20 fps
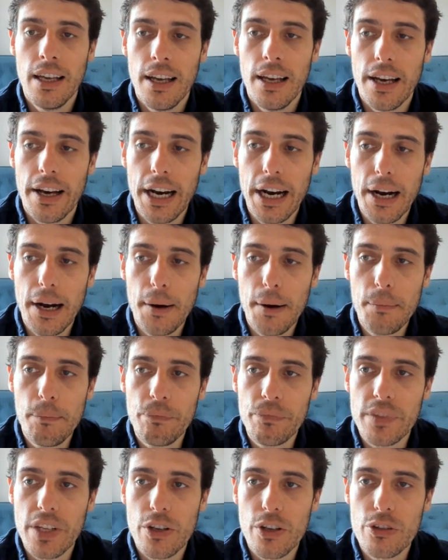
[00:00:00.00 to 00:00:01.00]

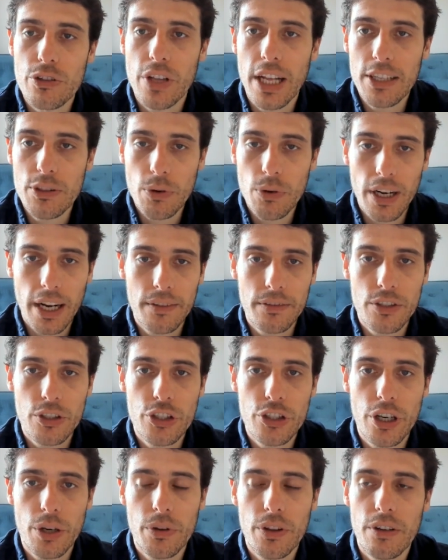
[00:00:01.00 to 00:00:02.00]
So that's what I have to
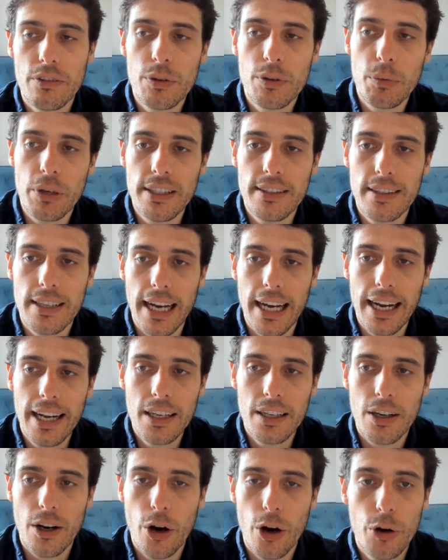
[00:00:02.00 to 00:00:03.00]
share with everybody today.
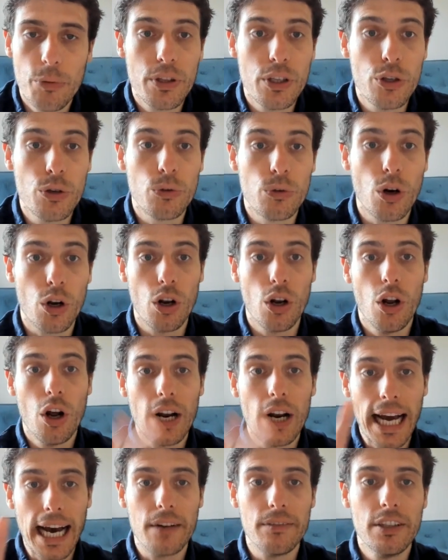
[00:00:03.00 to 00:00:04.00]
I hope that you got a lot
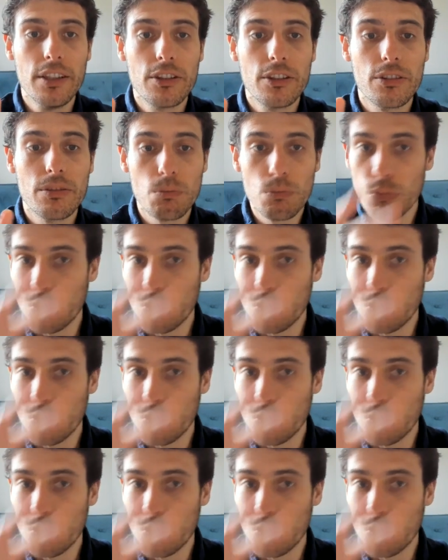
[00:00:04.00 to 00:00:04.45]
out of it.